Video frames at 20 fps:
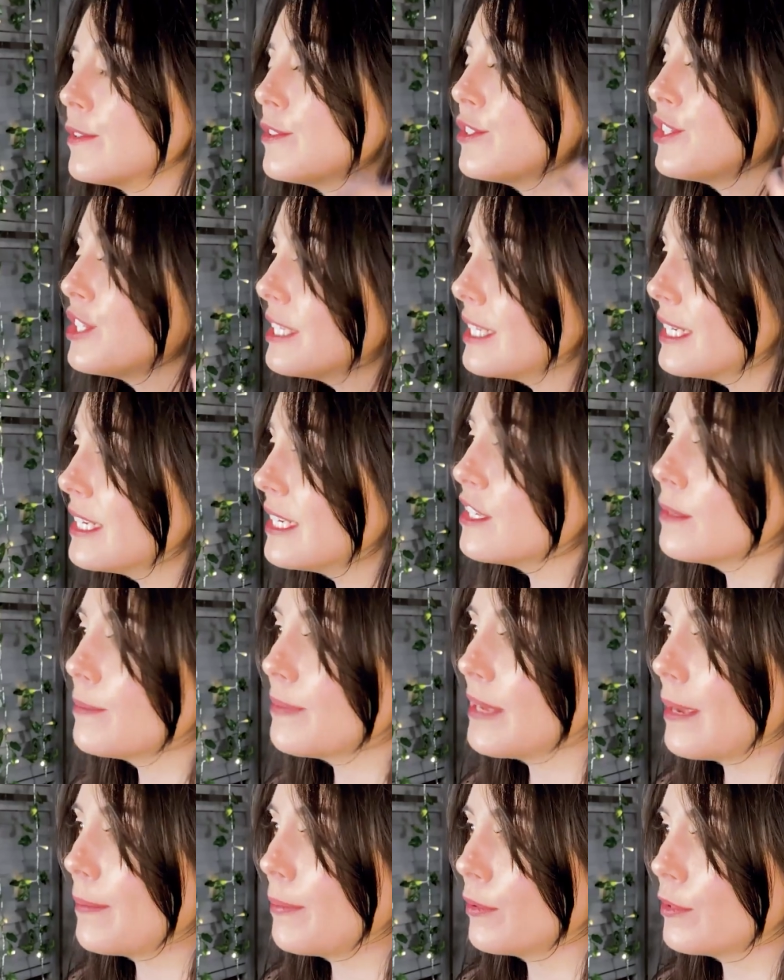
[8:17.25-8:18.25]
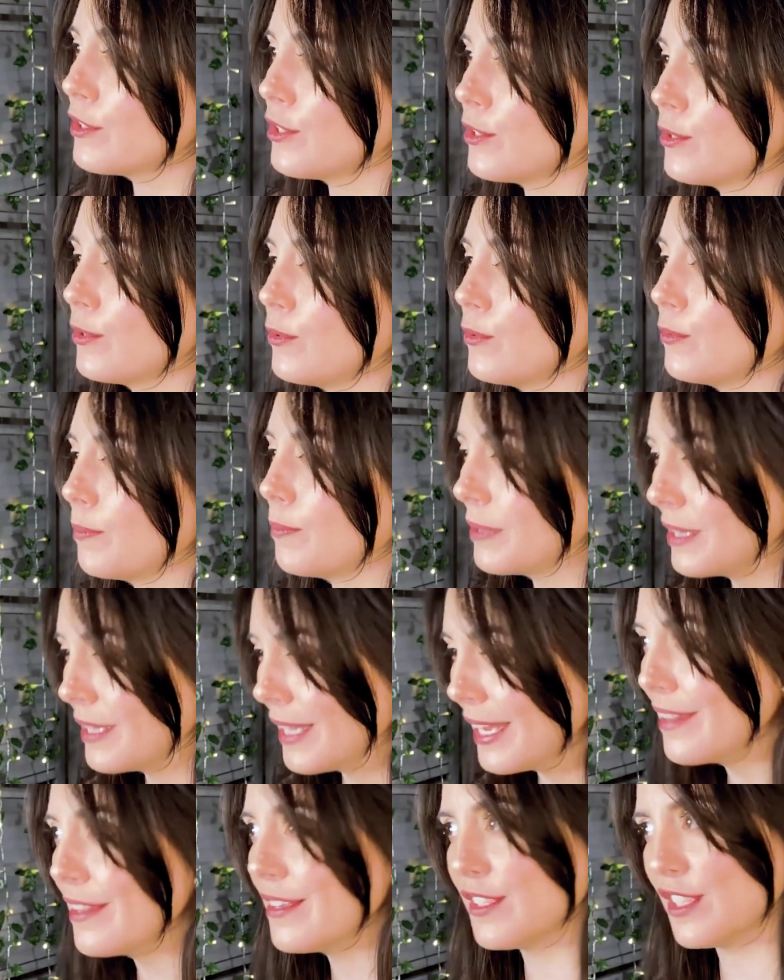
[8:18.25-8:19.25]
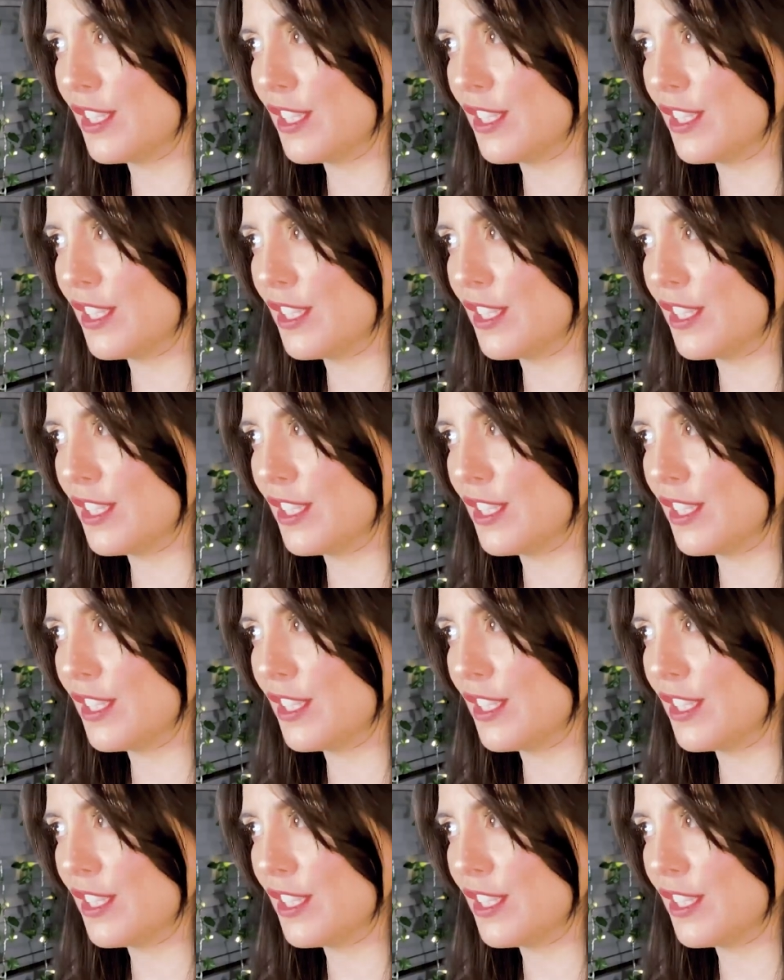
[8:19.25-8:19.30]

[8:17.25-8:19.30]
she needed to be able to play this